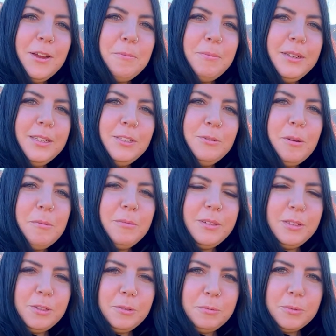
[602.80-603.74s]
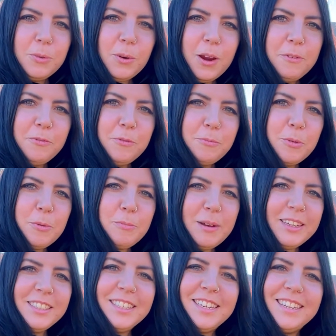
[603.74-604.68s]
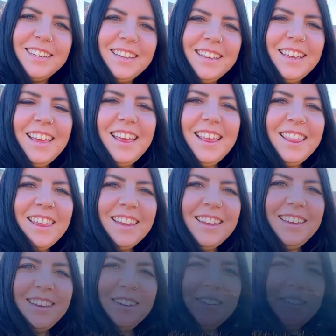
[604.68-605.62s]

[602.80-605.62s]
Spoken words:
please remember to subscribe for more magic. Thank you.